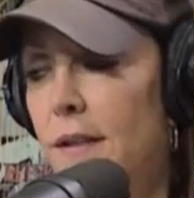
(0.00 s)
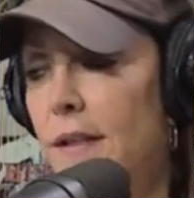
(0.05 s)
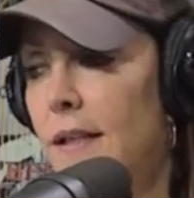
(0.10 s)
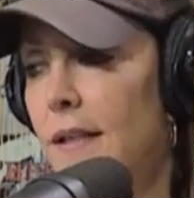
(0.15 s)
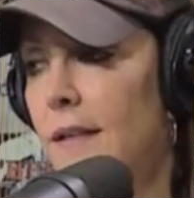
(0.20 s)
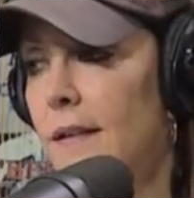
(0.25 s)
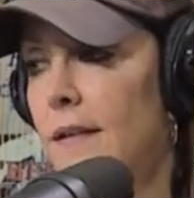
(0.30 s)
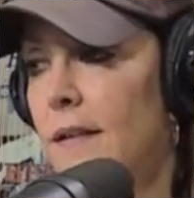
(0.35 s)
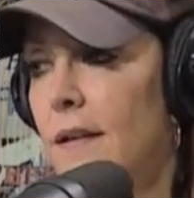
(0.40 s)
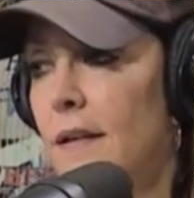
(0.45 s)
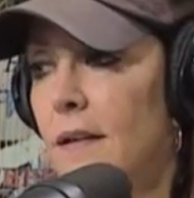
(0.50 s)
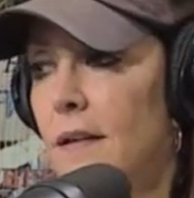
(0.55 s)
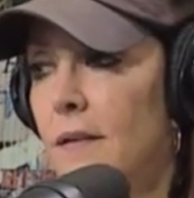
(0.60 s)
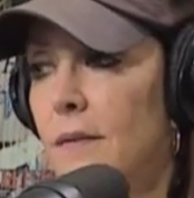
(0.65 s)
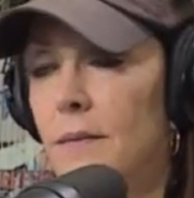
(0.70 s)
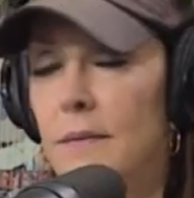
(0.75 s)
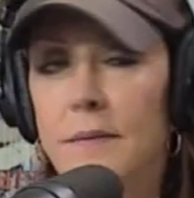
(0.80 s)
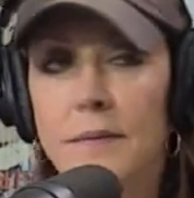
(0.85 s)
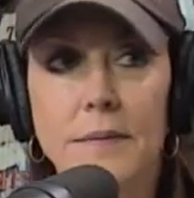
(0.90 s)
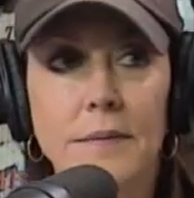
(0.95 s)
The uh,
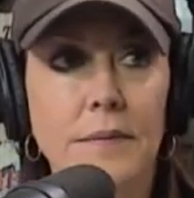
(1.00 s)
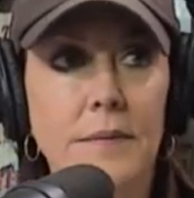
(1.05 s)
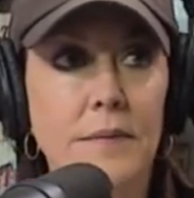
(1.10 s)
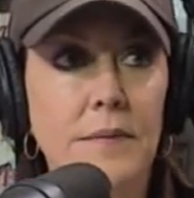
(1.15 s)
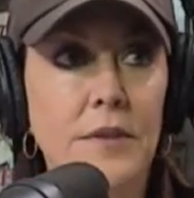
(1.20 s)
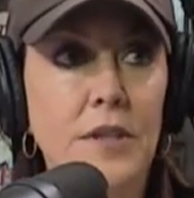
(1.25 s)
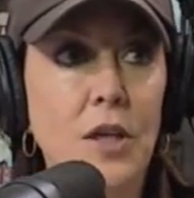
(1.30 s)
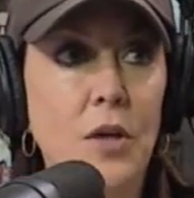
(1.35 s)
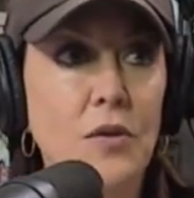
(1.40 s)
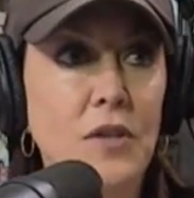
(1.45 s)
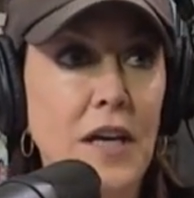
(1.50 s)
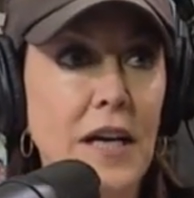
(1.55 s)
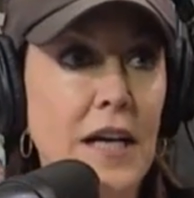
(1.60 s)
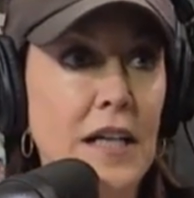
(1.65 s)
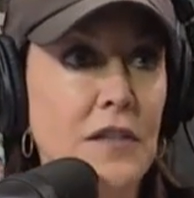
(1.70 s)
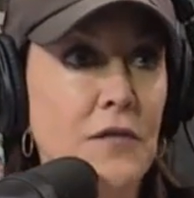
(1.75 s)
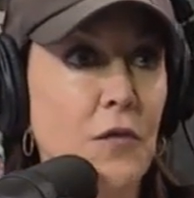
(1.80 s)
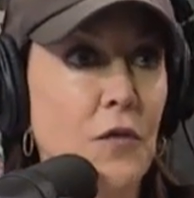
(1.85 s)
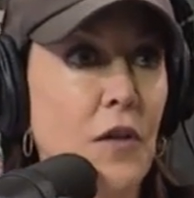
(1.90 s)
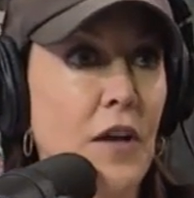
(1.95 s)
DOJ
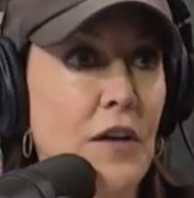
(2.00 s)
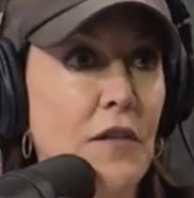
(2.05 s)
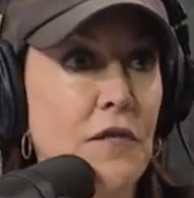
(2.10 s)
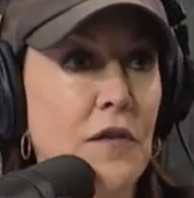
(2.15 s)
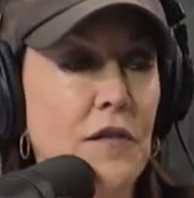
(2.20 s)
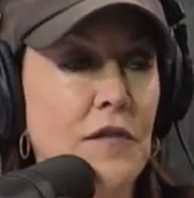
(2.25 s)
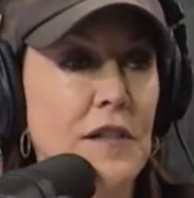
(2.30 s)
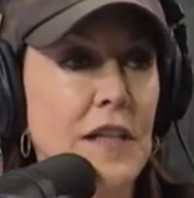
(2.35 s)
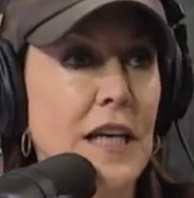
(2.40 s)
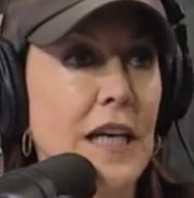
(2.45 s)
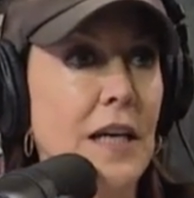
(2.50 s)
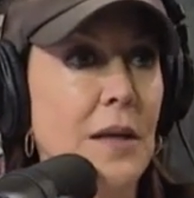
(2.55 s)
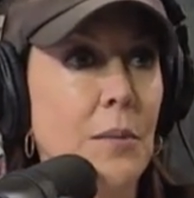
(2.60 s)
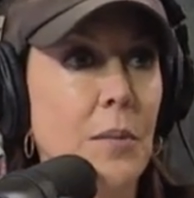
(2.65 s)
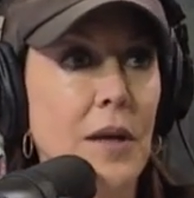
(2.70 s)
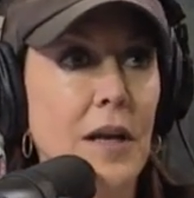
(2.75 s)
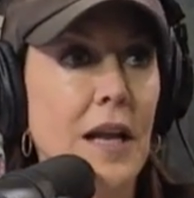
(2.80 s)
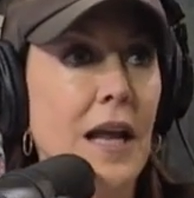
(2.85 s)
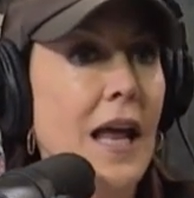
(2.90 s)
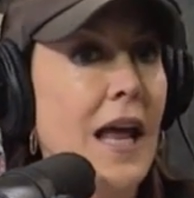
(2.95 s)
asked for like fifteen,
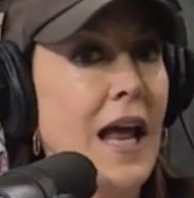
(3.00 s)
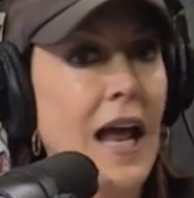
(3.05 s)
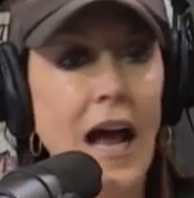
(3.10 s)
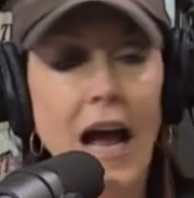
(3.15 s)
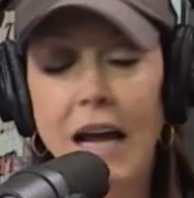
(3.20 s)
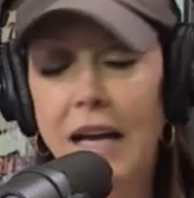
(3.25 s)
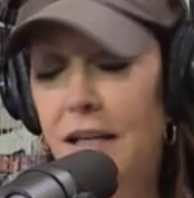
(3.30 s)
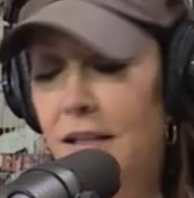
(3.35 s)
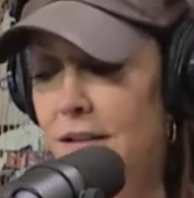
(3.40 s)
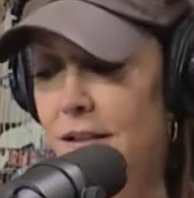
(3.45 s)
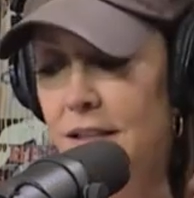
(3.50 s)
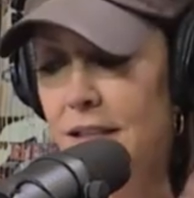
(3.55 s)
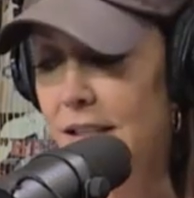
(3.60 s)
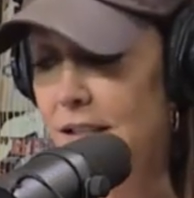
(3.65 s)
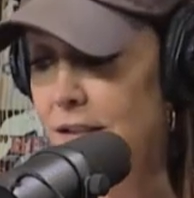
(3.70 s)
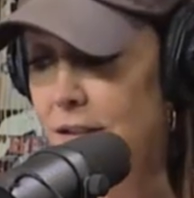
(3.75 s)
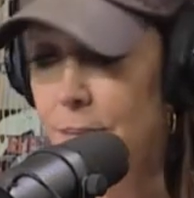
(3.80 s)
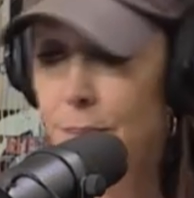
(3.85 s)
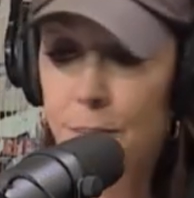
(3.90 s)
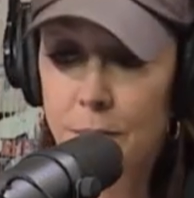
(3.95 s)
but I,
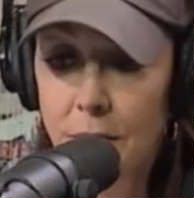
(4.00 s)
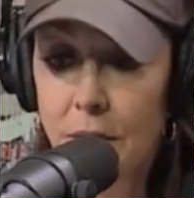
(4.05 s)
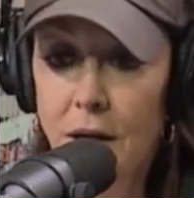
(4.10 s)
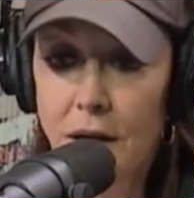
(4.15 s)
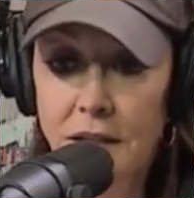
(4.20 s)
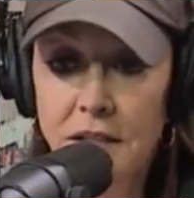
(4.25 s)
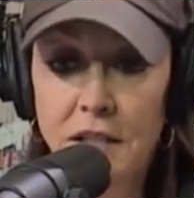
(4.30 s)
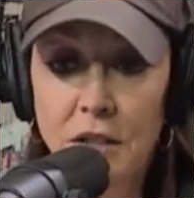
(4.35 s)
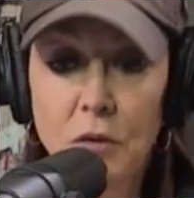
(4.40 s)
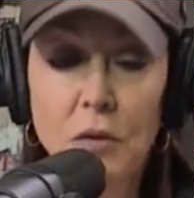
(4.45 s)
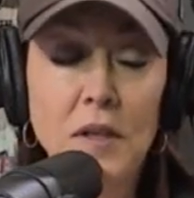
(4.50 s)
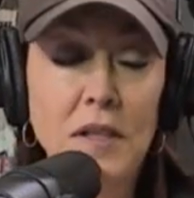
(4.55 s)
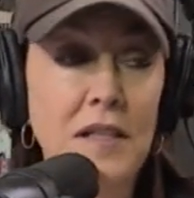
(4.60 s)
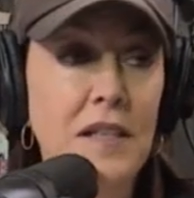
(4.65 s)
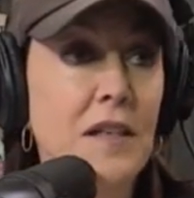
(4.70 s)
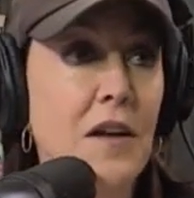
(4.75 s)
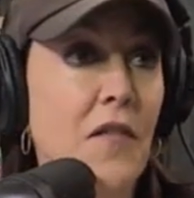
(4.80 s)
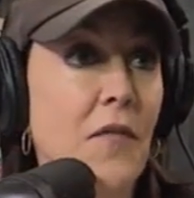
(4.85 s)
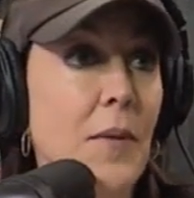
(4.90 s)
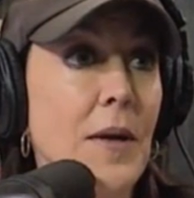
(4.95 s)
it's a serious
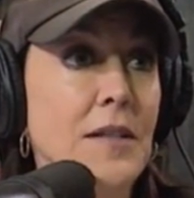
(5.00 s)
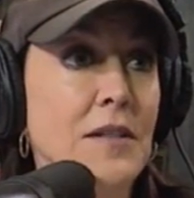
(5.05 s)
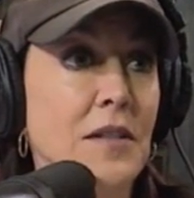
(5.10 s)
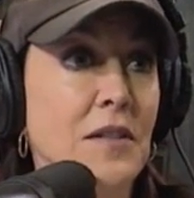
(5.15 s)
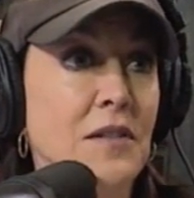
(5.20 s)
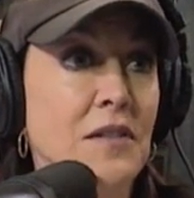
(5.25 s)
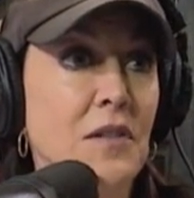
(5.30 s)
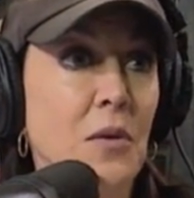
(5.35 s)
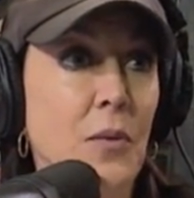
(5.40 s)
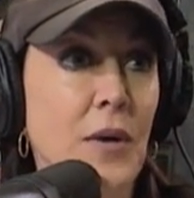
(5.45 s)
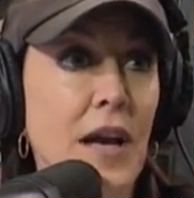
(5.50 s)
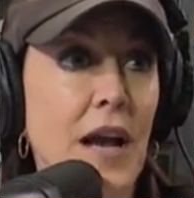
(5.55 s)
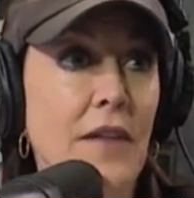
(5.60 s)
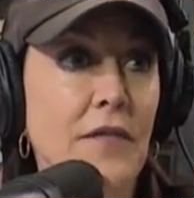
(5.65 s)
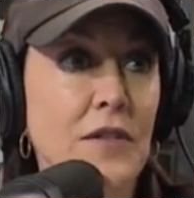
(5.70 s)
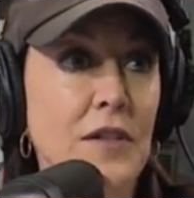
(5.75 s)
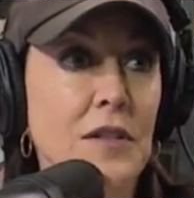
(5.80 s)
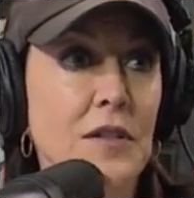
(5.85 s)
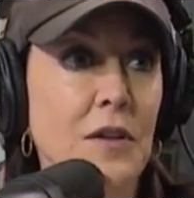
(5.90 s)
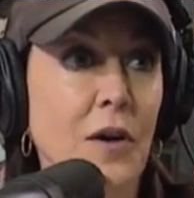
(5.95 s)
enough message yeah. that we have
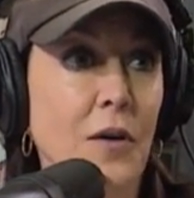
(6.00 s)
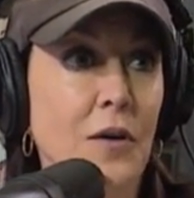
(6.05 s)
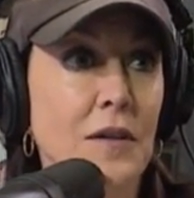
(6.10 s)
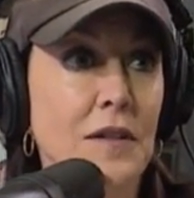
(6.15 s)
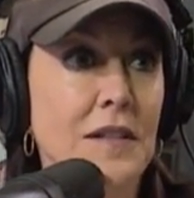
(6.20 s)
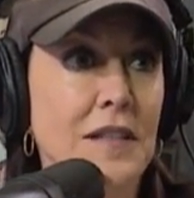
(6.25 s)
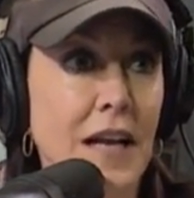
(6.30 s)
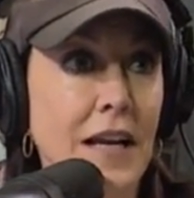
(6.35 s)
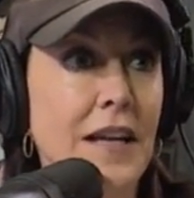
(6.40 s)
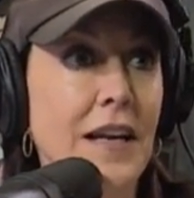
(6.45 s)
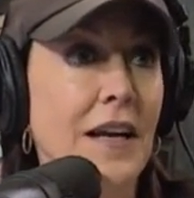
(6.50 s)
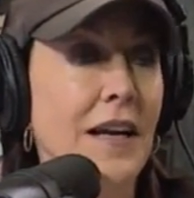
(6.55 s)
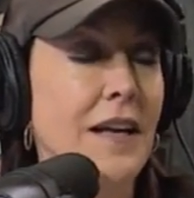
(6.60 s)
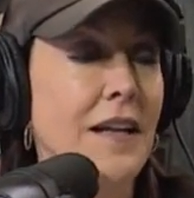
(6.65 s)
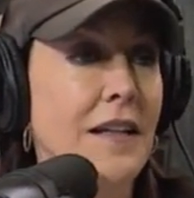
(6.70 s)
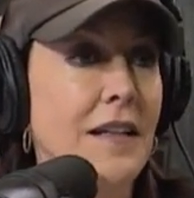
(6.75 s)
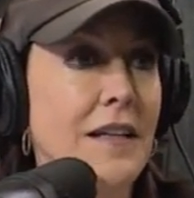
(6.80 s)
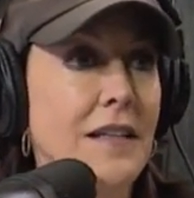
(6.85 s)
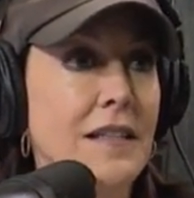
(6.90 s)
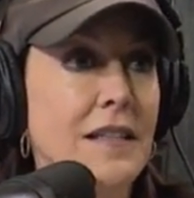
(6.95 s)
yeah. to start. It's not like it's
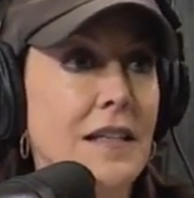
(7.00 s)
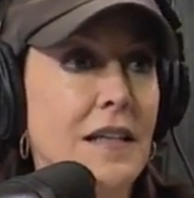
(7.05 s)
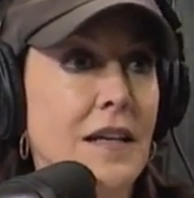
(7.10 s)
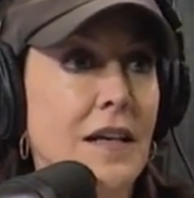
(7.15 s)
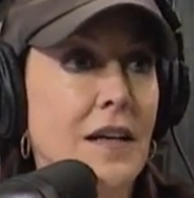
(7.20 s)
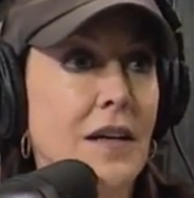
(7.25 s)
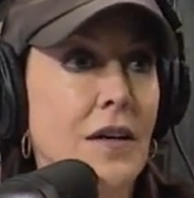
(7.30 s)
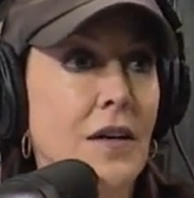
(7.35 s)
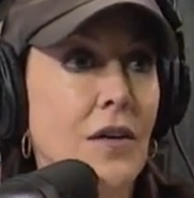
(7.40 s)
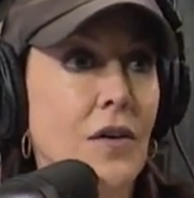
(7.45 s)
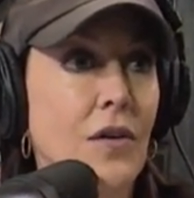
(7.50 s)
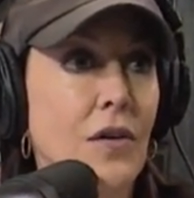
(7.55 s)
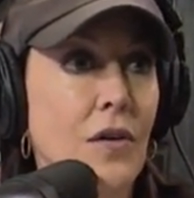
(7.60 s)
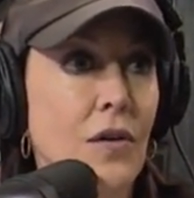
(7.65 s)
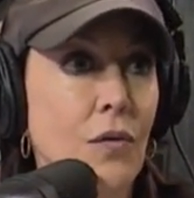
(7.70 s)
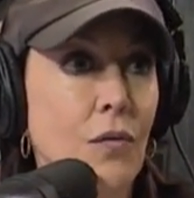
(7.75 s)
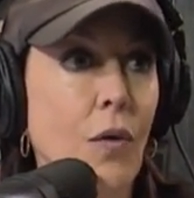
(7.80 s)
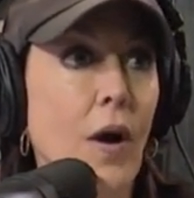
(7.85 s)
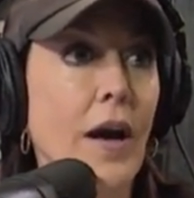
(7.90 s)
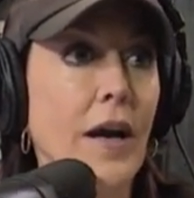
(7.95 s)
six this, months or two
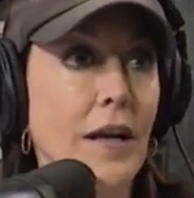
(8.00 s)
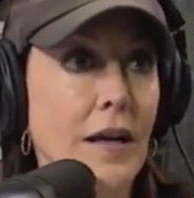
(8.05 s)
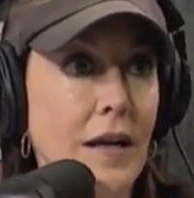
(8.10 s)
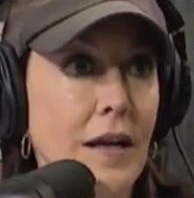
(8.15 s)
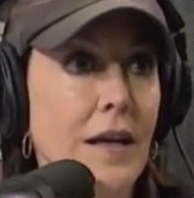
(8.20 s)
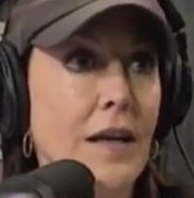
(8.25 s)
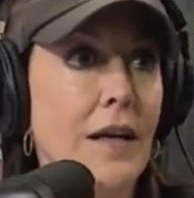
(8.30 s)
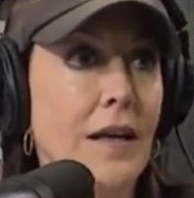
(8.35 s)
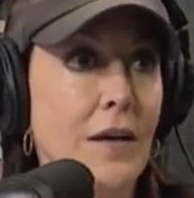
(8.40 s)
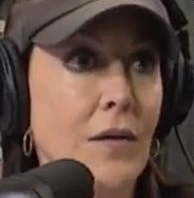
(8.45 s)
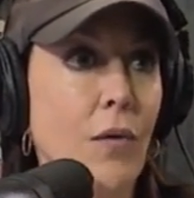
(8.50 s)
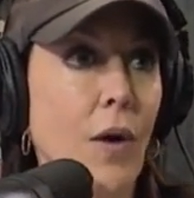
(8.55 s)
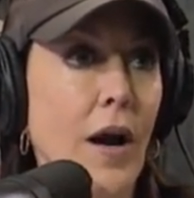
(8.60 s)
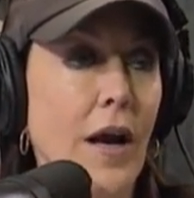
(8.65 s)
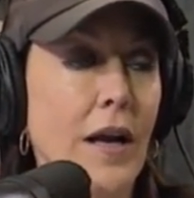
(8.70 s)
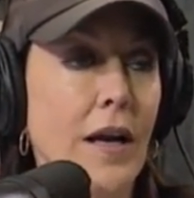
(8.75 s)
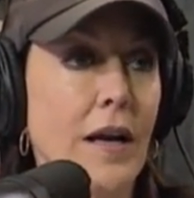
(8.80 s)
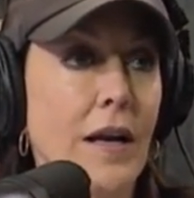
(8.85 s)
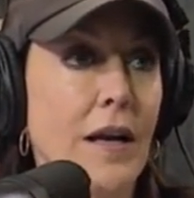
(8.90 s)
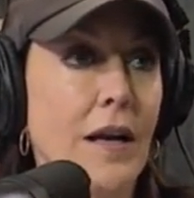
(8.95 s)
months right. or you know.
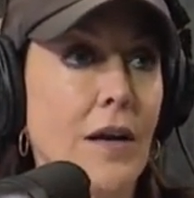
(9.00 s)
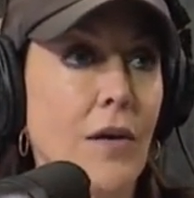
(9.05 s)
Right.